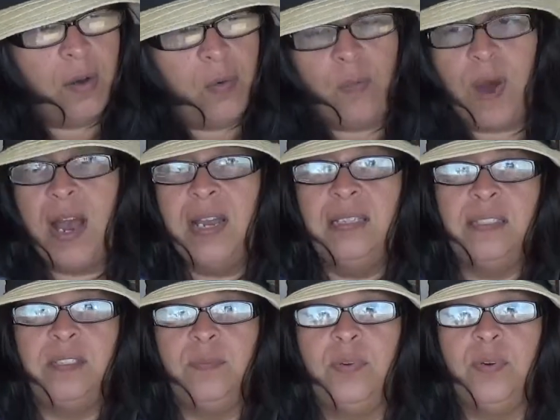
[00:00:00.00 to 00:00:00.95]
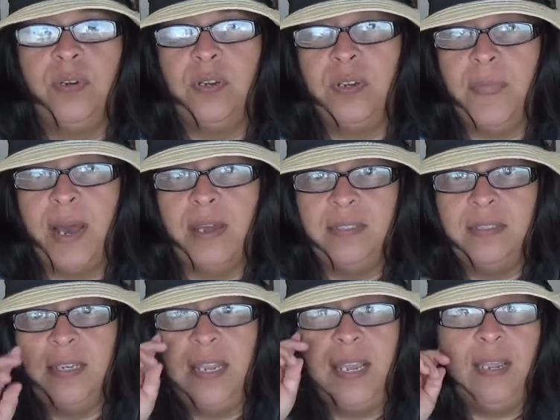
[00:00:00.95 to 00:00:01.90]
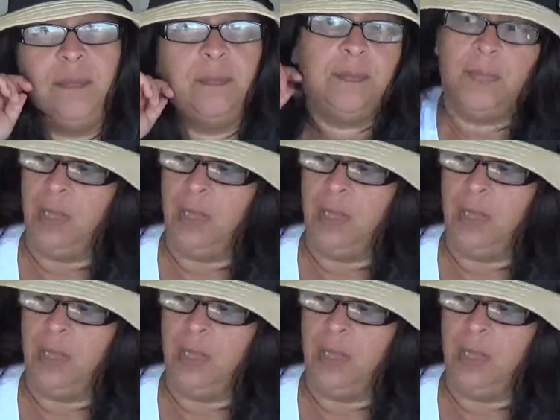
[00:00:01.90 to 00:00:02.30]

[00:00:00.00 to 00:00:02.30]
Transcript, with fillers: why is it important about his name?